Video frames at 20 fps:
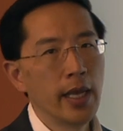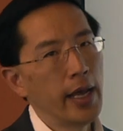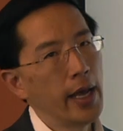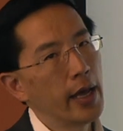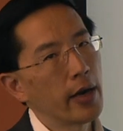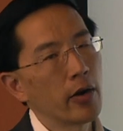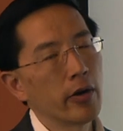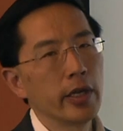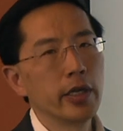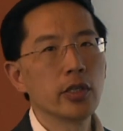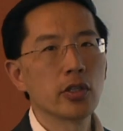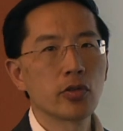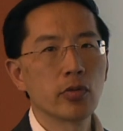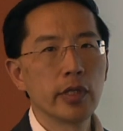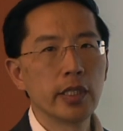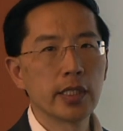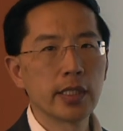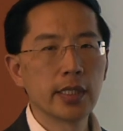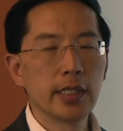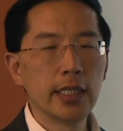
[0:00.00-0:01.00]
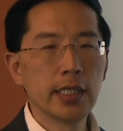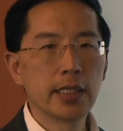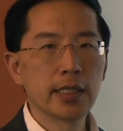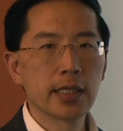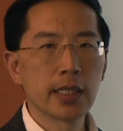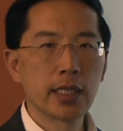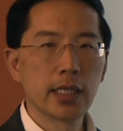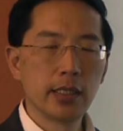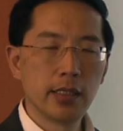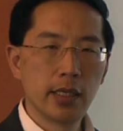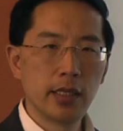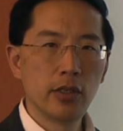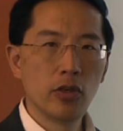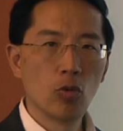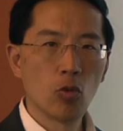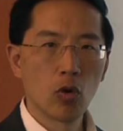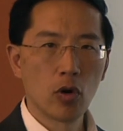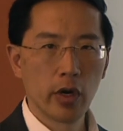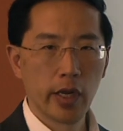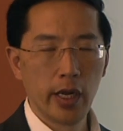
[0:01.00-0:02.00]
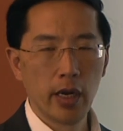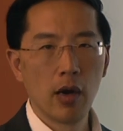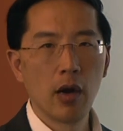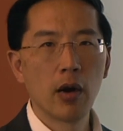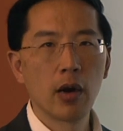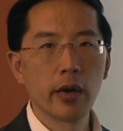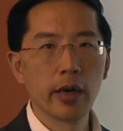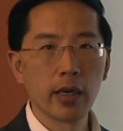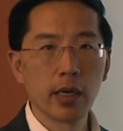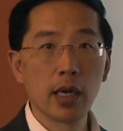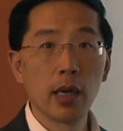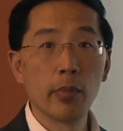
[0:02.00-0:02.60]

And our industry just needs to continue working hard and